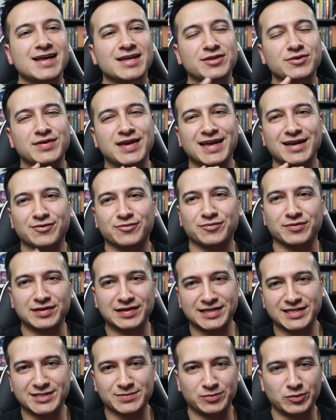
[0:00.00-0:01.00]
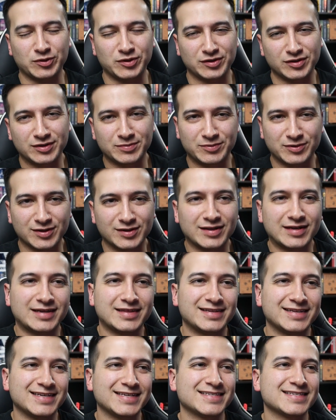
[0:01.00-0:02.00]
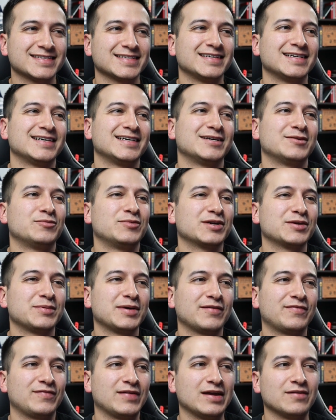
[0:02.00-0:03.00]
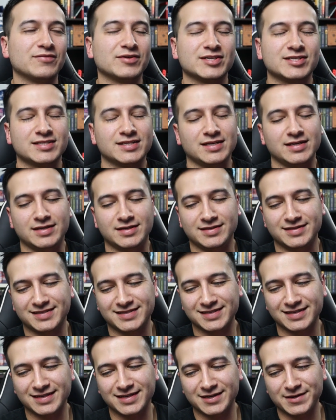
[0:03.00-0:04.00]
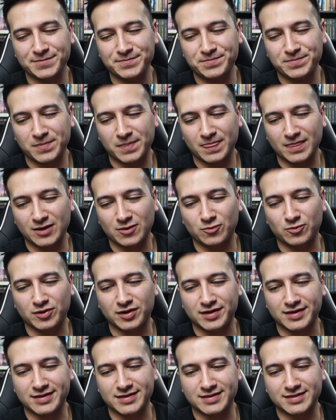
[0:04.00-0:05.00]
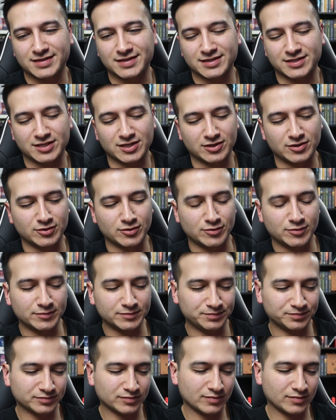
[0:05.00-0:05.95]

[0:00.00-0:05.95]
you can't really spoil a book like this. One of my favorite scenes was, so